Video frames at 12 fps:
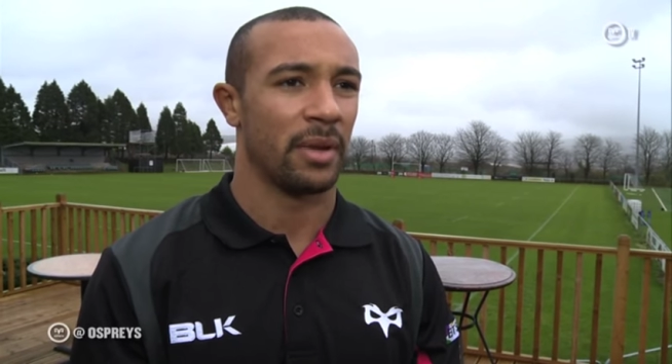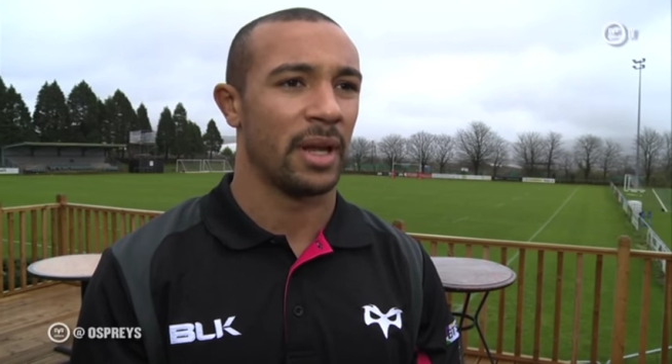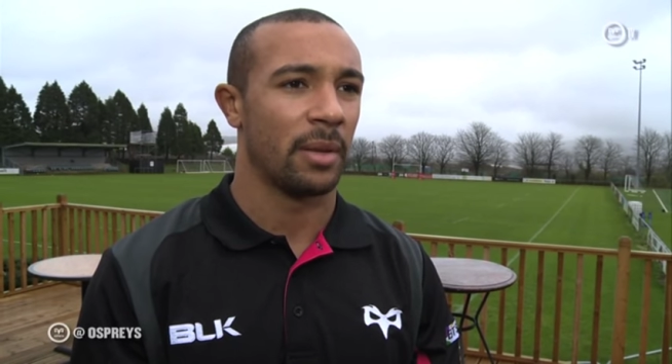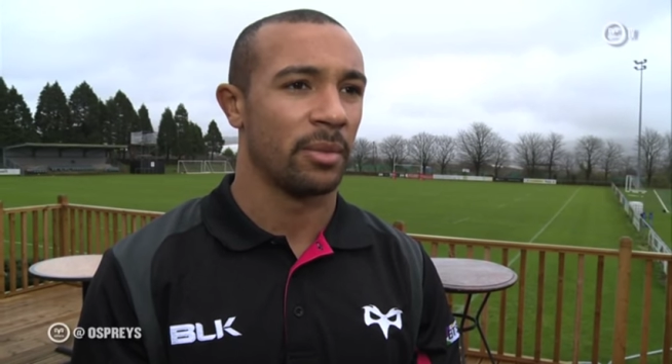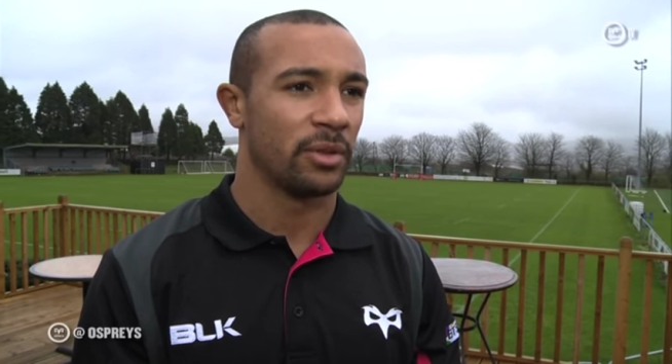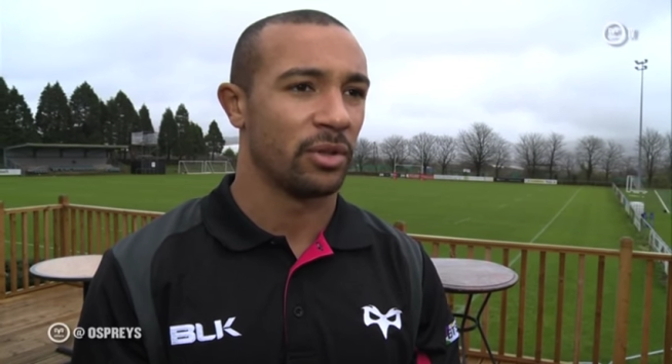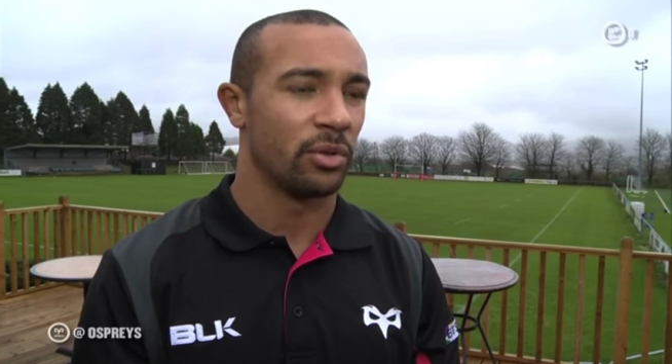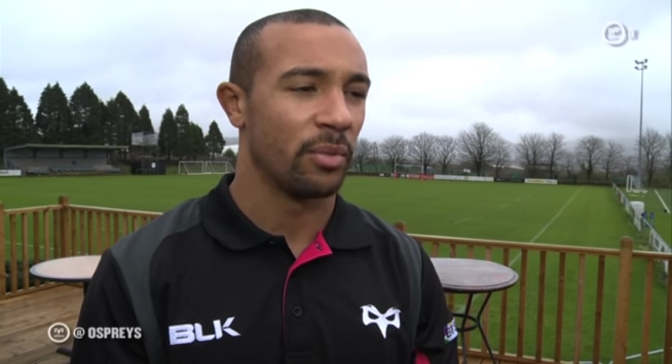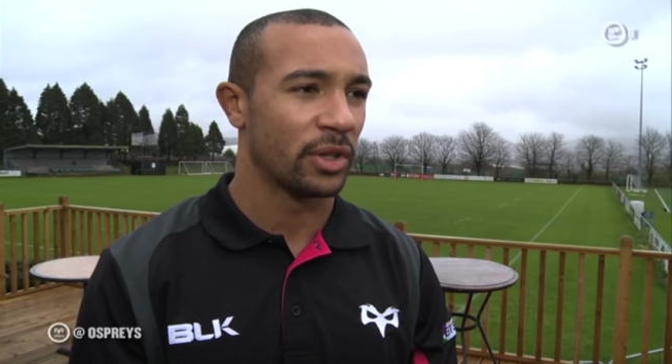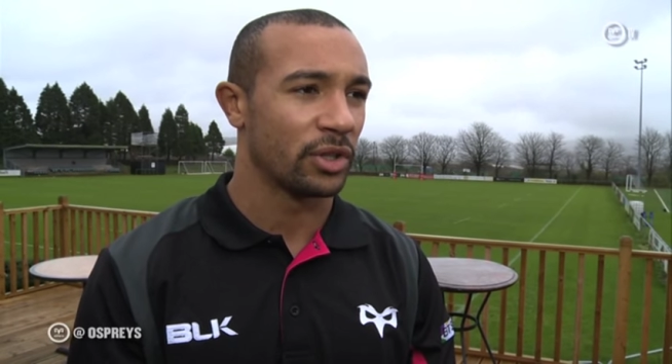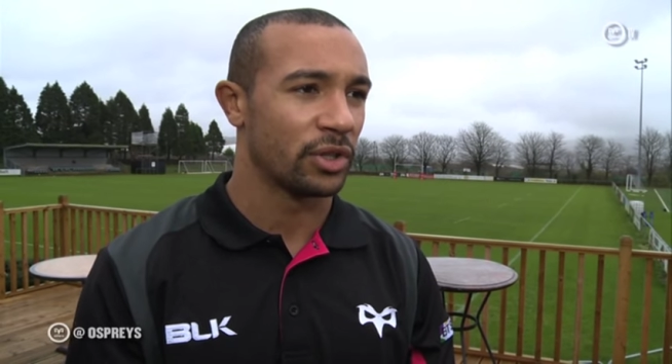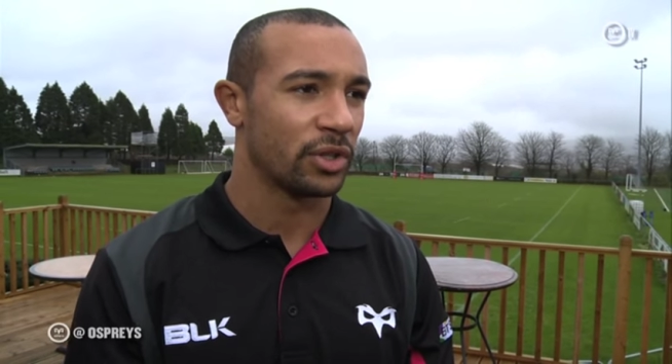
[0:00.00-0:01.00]
able to do
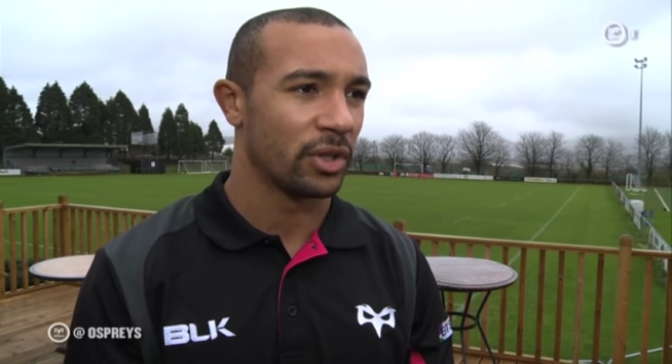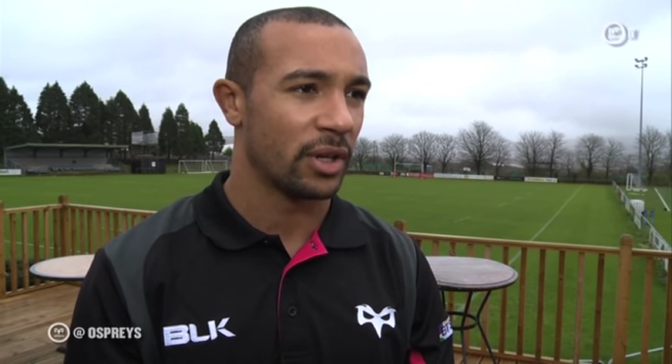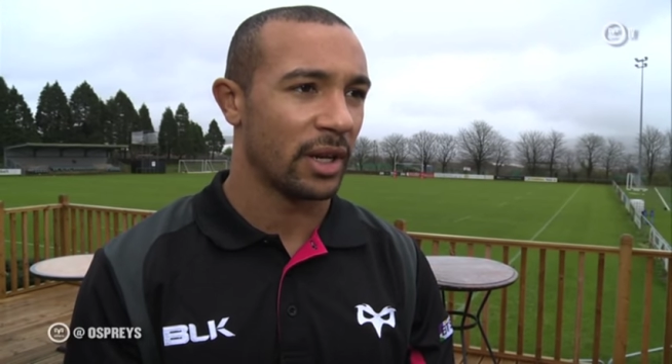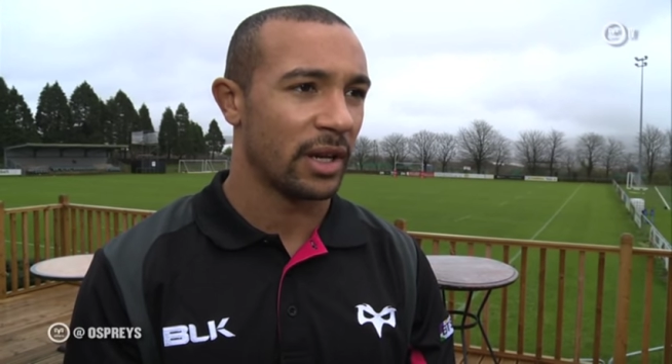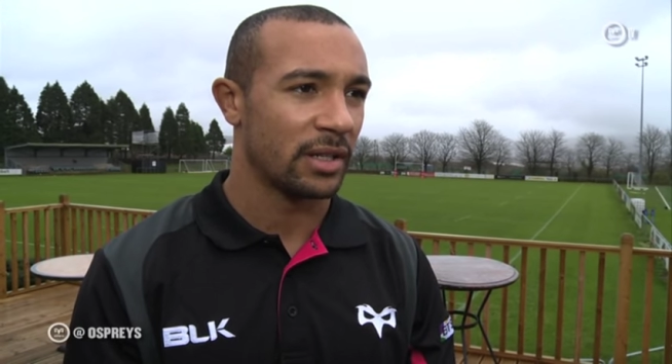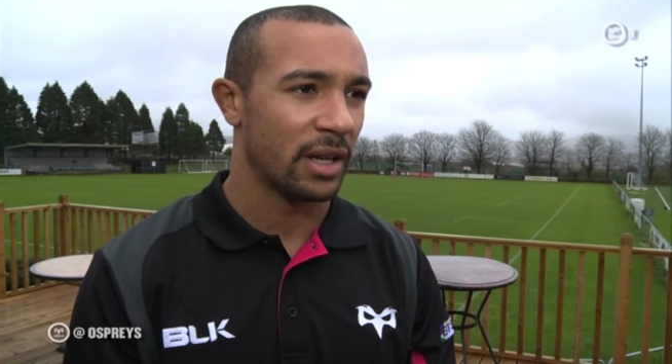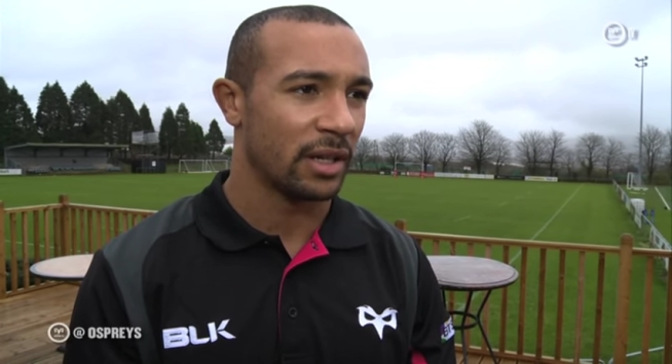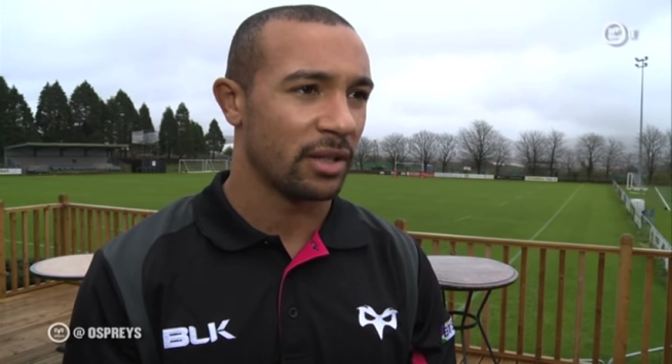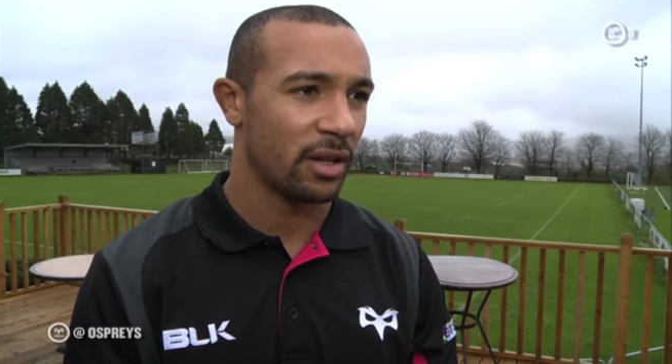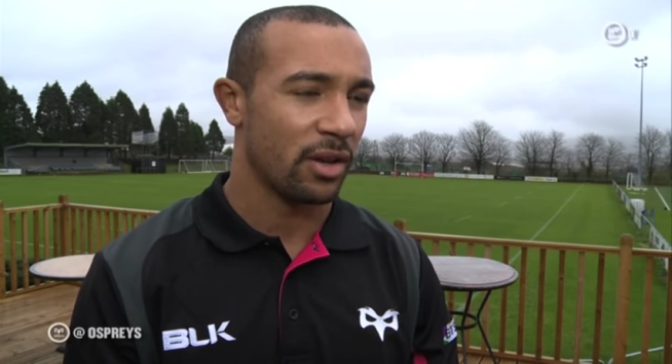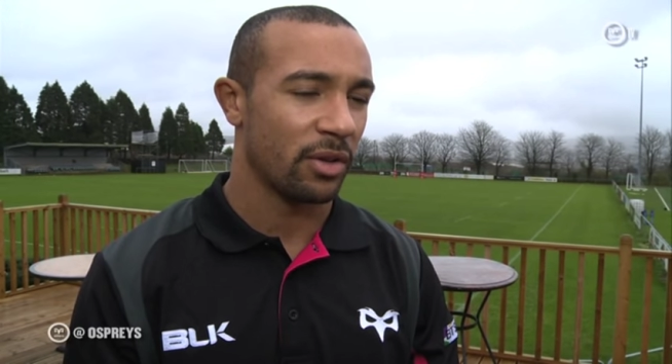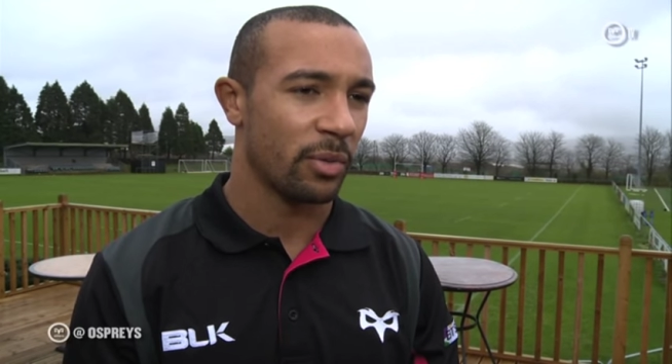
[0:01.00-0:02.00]
much against
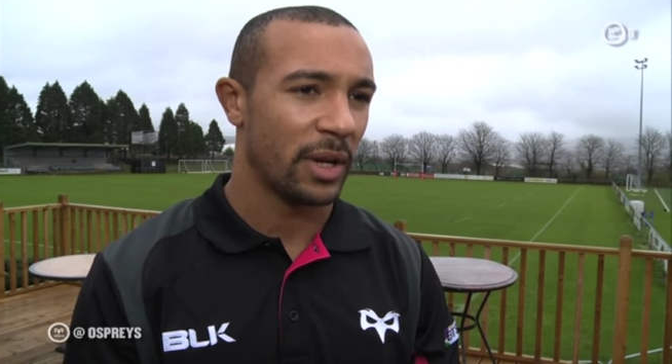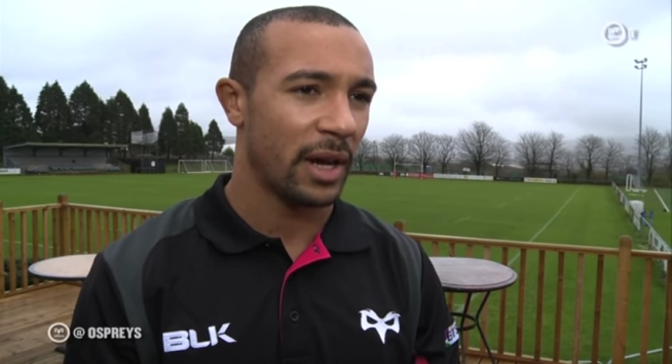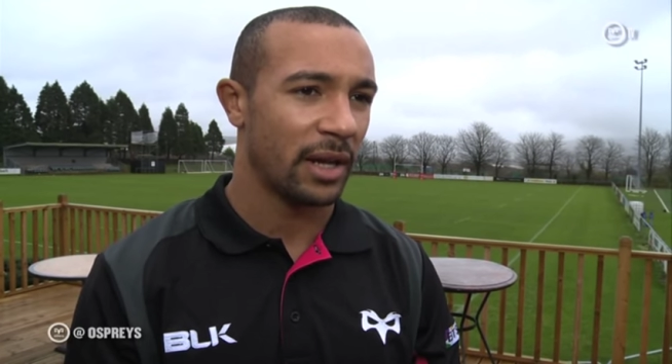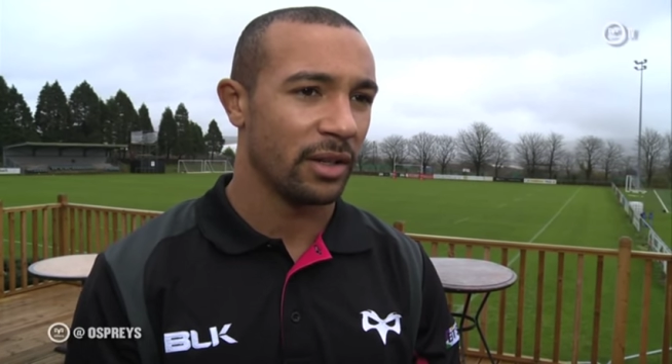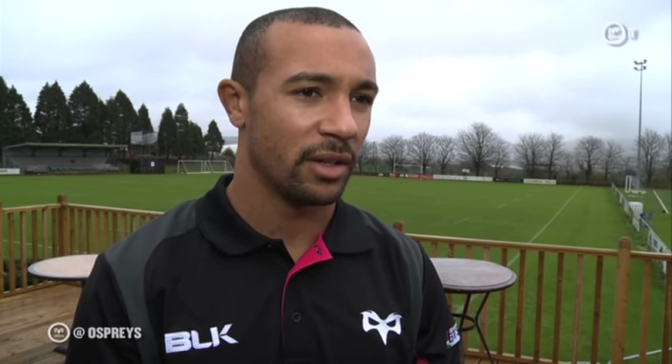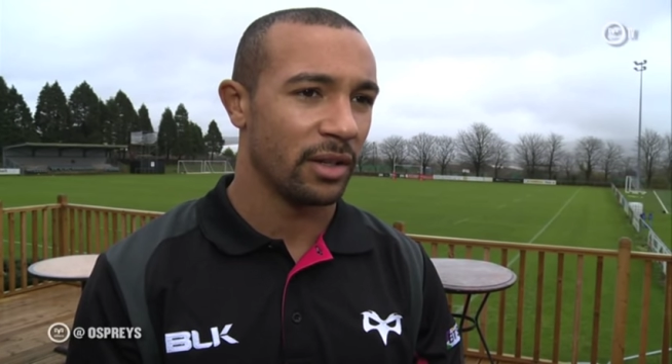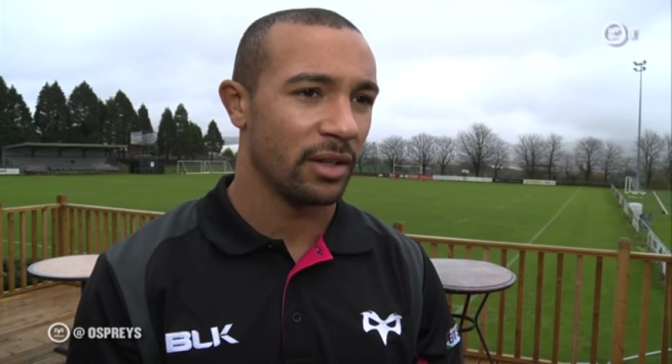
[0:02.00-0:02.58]
Exeter on the weekend